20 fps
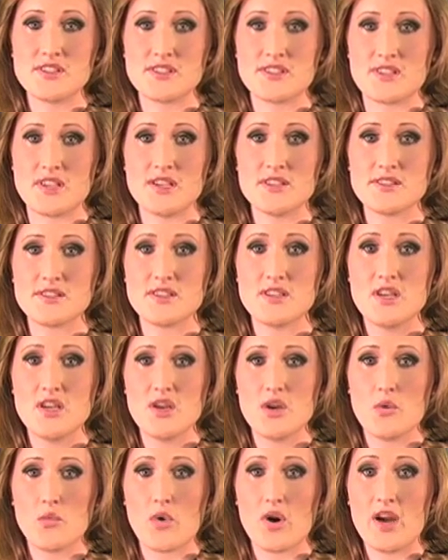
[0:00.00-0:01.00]
exist
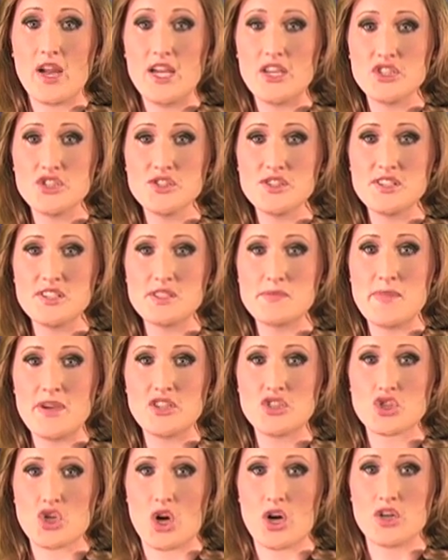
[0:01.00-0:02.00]
where agencies may
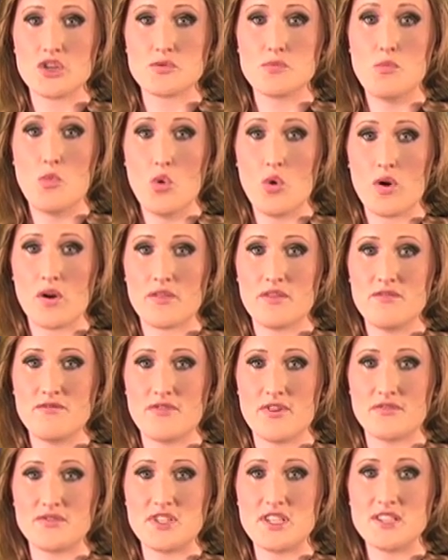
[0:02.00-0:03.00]
charge more than
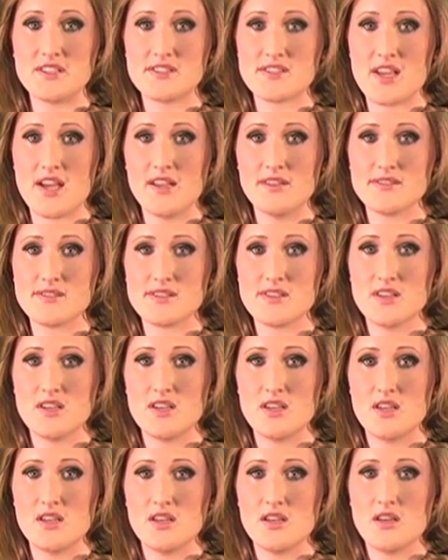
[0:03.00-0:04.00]
15 cents.
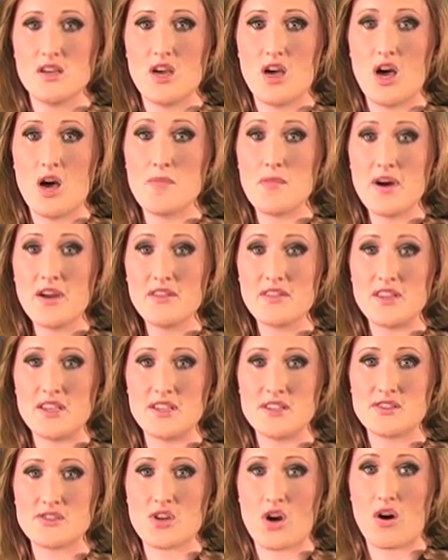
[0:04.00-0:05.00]
Among
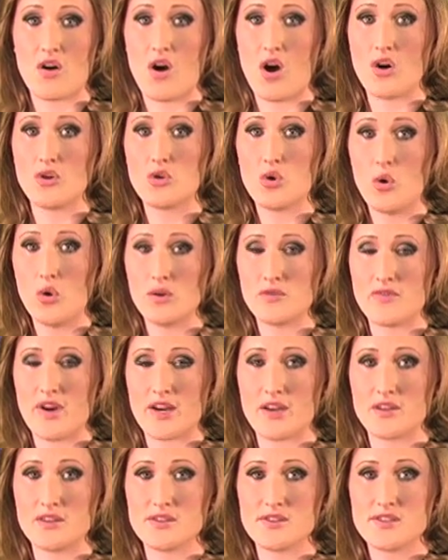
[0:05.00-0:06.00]
these are all court
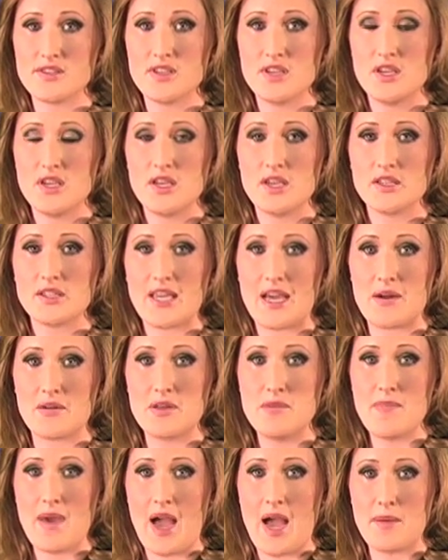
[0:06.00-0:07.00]
records,
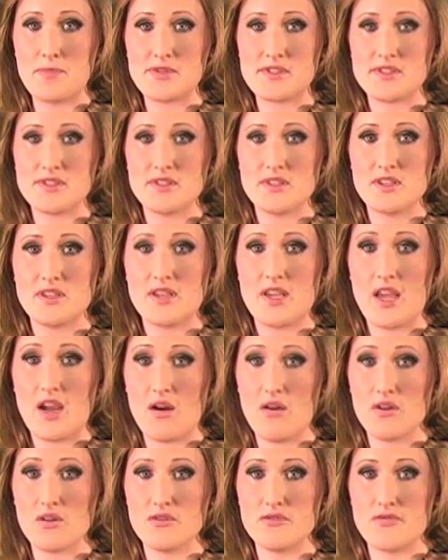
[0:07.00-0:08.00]
county maps,
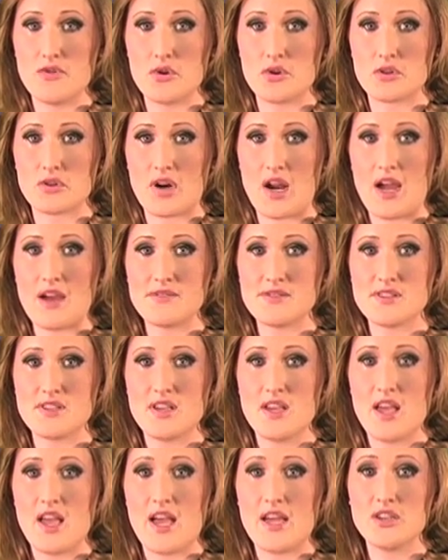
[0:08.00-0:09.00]
aerial photographs,
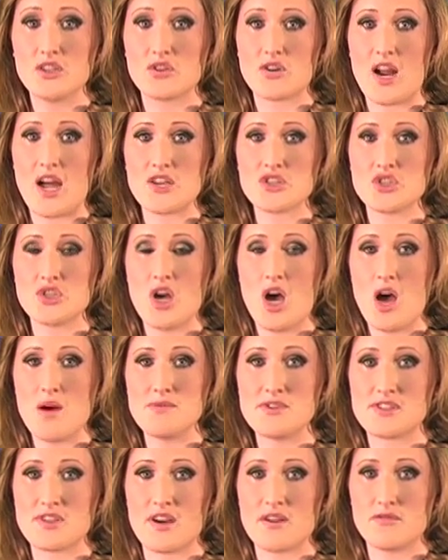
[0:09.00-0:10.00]
and crash and
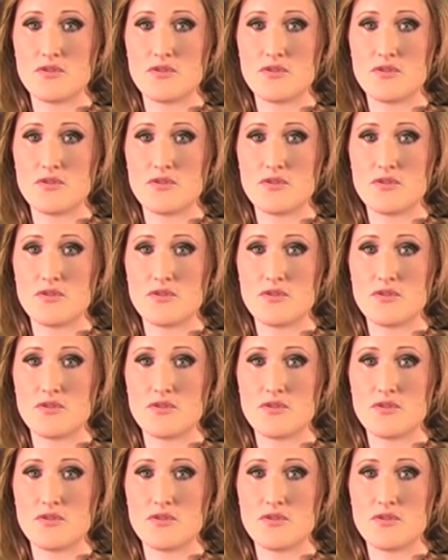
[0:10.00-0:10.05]
homicide